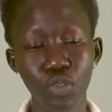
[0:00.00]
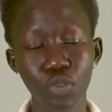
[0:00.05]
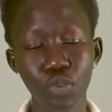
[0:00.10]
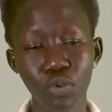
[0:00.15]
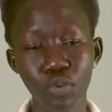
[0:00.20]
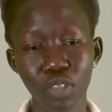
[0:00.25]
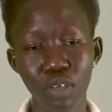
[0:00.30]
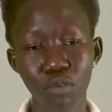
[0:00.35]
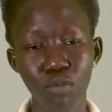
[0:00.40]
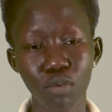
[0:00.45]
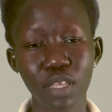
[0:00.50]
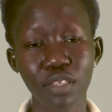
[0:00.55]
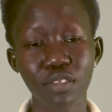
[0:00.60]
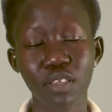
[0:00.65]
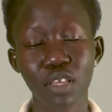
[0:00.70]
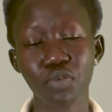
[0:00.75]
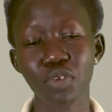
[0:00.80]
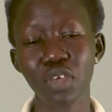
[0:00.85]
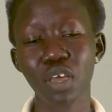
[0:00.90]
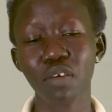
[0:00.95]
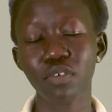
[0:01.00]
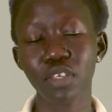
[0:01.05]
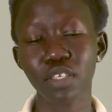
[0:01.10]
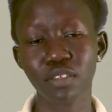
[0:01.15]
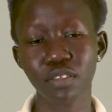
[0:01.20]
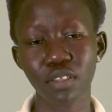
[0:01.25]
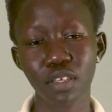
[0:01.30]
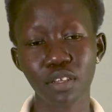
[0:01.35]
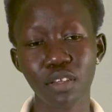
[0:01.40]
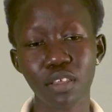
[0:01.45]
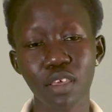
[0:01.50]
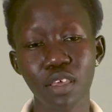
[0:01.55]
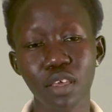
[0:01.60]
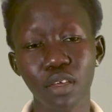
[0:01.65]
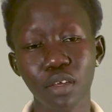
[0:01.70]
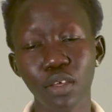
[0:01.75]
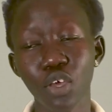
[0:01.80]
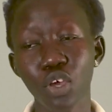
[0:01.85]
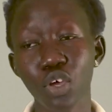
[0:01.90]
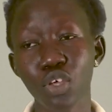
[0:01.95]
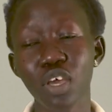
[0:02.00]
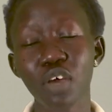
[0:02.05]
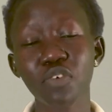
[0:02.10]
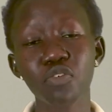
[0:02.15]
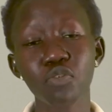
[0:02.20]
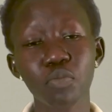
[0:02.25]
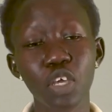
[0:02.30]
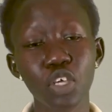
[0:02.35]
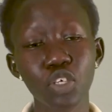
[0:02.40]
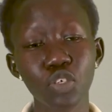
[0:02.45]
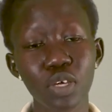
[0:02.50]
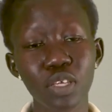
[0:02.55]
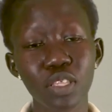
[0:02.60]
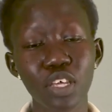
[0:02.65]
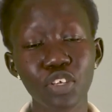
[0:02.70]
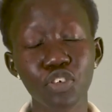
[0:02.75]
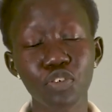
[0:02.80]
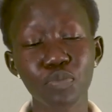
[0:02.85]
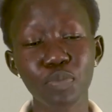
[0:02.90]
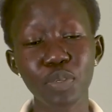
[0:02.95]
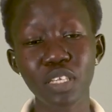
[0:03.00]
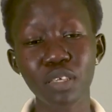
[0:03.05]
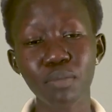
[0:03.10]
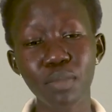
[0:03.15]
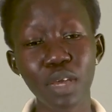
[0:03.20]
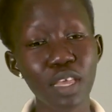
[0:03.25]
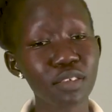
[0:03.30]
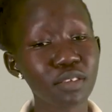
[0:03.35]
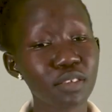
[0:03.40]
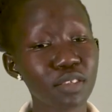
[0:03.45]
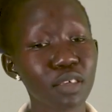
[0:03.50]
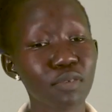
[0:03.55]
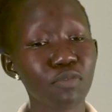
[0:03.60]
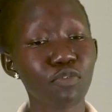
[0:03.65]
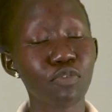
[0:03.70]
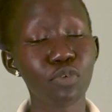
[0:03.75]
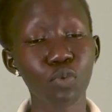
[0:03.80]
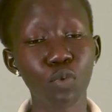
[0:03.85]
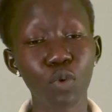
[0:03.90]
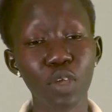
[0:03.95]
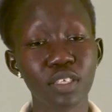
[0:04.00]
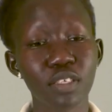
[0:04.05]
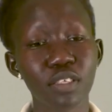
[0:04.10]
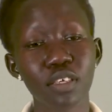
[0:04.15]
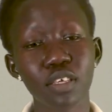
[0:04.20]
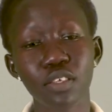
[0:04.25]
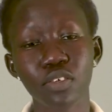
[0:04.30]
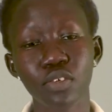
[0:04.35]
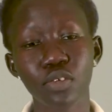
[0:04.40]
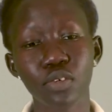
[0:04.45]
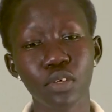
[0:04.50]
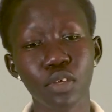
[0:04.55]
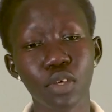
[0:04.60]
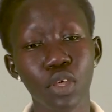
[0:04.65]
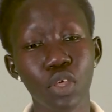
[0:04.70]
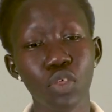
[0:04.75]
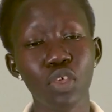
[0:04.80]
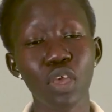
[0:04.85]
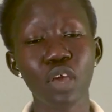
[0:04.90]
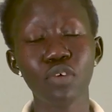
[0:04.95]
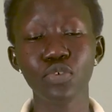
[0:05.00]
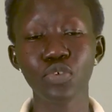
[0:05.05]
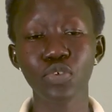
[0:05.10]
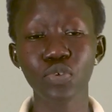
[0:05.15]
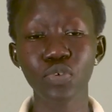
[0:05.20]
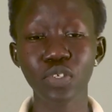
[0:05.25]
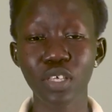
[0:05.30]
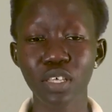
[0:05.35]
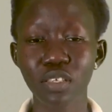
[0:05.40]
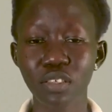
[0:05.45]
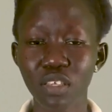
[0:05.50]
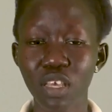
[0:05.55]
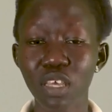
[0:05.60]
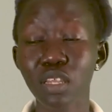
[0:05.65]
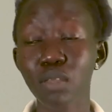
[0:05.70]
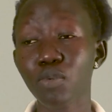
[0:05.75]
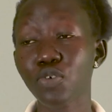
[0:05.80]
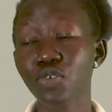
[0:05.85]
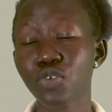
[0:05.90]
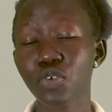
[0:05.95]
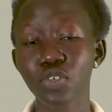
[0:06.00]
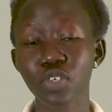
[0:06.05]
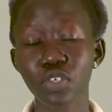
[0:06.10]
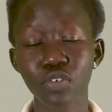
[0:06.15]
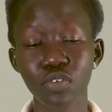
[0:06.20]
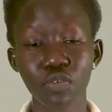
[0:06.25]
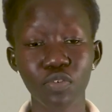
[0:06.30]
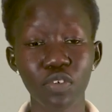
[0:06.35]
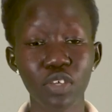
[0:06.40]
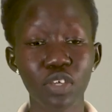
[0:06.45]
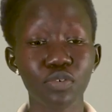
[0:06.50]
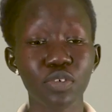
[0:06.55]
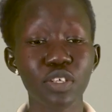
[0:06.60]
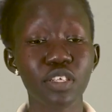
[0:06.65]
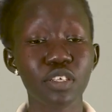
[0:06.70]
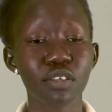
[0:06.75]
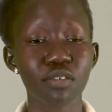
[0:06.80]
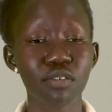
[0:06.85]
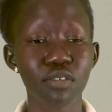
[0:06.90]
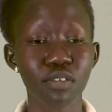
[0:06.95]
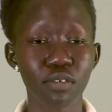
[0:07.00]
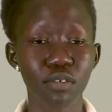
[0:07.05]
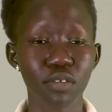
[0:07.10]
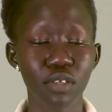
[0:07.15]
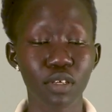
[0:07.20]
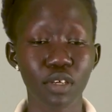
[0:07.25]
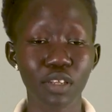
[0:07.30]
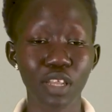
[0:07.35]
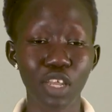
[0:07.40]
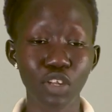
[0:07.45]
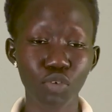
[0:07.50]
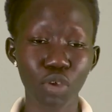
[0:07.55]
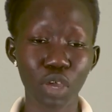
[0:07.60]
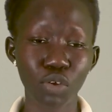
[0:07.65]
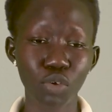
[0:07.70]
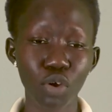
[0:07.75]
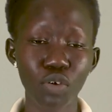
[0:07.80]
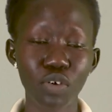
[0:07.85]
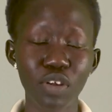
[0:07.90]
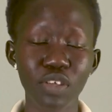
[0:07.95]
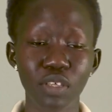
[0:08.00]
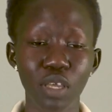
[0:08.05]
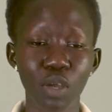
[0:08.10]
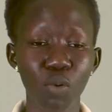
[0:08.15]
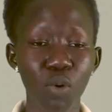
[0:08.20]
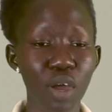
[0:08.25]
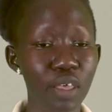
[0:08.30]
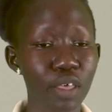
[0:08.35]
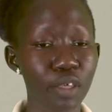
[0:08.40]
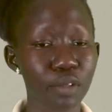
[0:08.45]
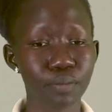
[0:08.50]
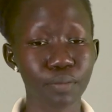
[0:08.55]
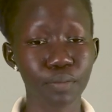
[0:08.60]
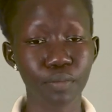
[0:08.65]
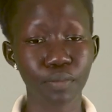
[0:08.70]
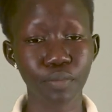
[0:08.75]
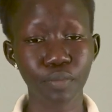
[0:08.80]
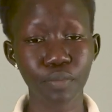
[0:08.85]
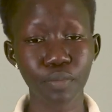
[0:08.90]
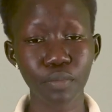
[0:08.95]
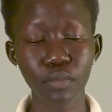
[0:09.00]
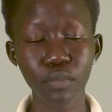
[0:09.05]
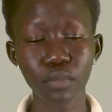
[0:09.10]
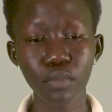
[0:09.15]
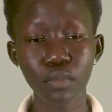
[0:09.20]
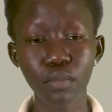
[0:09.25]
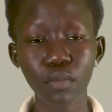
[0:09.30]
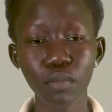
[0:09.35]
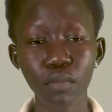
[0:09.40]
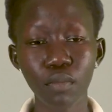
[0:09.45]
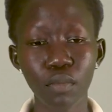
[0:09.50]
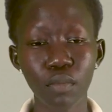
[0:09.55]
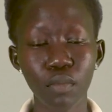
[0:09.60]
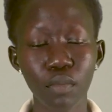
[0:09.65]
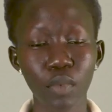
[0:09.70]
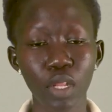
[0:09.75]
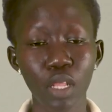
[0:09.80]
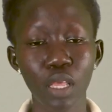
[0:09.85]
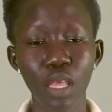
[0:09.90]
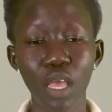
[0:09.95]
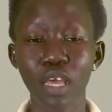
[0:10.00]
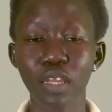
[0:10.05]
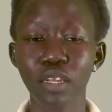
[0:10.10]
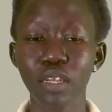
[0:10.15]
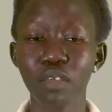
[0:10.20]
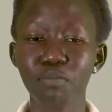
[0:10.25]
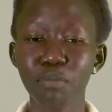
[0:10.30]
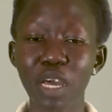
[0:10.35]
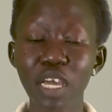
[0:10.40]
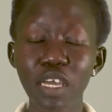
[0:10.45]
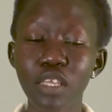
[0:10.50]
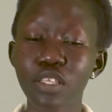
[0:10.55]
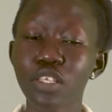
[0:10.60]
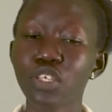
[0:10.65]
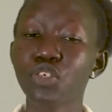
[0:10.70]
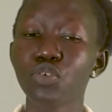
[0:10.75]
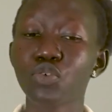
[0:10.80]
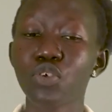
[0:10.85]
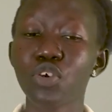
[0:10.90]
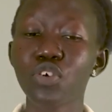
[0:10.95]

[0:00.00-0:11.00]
through the ways that we have listed here. You have to make sure that you minimize the food wastage. You have to use sustainable sources of ingredients that you can always acquire. And the packaging should